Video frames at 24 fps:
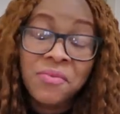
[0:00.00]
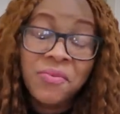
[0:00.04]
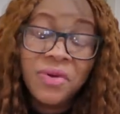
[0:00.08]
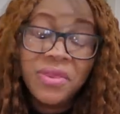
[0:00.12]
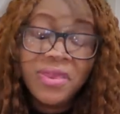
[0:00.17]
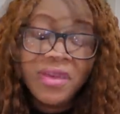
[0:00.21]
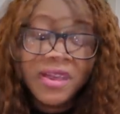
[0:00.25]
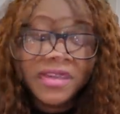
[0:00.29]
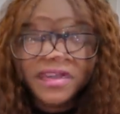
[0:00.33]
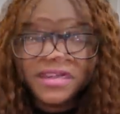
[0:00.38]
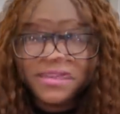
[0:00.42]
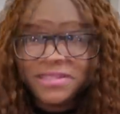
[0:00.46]

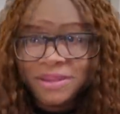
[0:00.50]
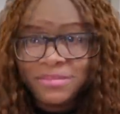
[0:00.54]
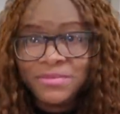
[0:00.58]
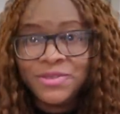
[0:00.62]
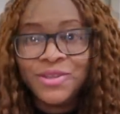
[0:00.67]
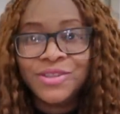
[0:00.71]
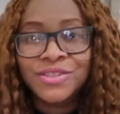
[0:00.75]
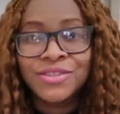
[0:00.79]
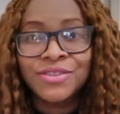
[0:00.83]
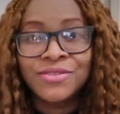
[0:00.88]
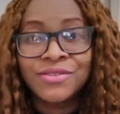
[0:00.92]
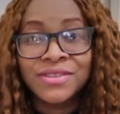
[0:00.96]
With that, I'm
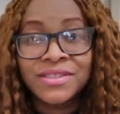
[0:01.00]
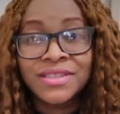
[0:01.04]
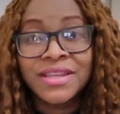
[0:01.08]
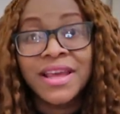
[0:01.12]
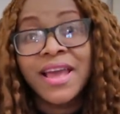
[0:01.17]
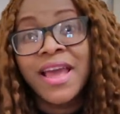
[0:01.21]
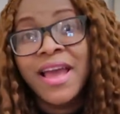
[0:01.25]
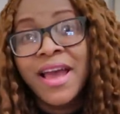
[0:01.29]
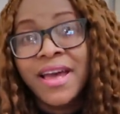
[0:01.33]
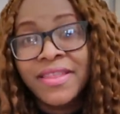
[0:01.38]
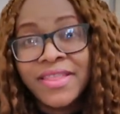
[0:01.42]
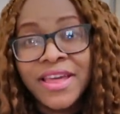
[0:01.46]
just going to
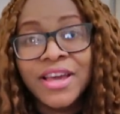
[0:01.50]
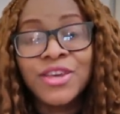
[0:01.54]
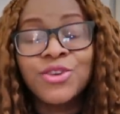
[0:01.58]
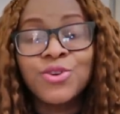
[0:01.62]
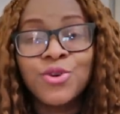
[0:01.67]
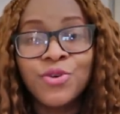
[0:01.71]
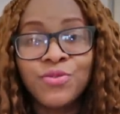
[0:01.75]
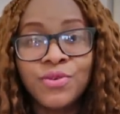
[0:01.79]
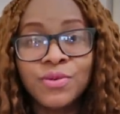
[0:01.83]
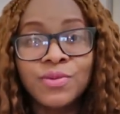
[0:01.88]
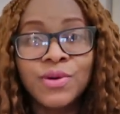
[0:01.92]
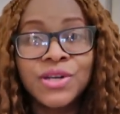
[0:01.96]
say thank
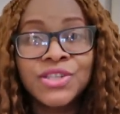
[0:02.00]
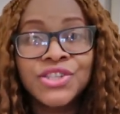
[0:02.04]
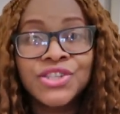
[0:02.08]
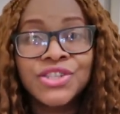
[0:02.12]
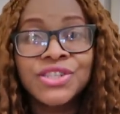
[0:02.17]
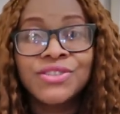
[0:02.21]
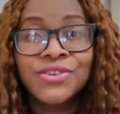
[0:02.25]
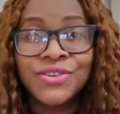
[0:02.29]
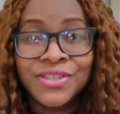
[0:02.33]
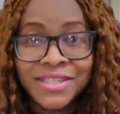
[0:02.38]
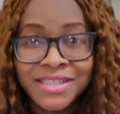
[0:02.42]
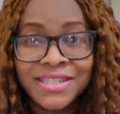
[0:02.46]
you all for
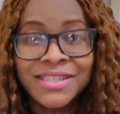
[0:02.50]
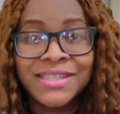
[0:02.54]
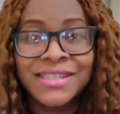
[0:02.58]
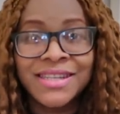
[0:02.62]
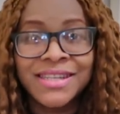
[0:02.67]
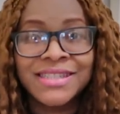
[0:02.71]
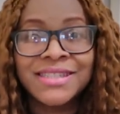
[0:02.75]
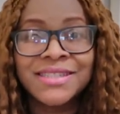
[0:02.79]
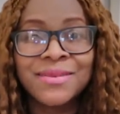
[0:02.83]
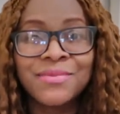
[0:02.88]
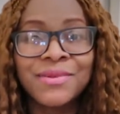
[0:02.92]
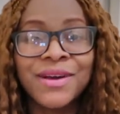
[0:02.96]
watching. Until the
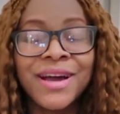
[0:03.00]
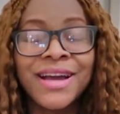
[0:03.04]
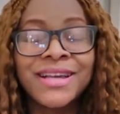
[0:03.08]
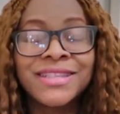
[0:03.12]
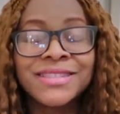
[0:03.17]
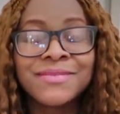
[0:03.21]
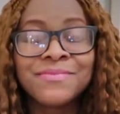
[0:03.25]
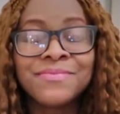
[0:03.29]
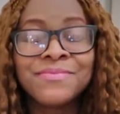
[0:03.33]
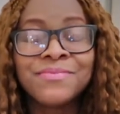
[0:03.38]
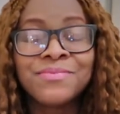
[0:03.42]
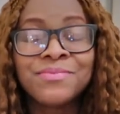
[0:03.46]
next time,
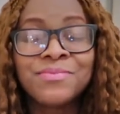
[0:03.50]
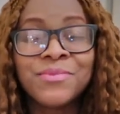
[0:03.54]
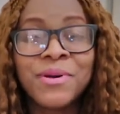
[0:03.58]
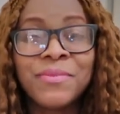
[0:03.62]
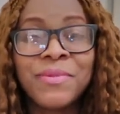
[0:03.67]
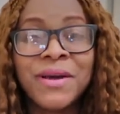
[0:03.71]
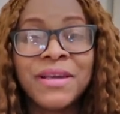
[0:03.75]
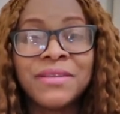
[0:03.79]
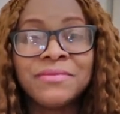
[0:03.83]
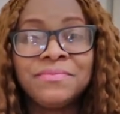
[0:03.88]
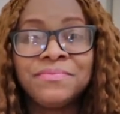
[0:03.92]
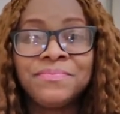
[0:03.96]
guys.
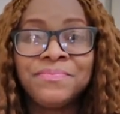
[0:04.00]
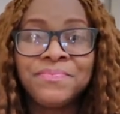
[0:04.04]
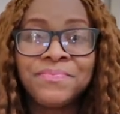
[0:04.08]
Bye-bye.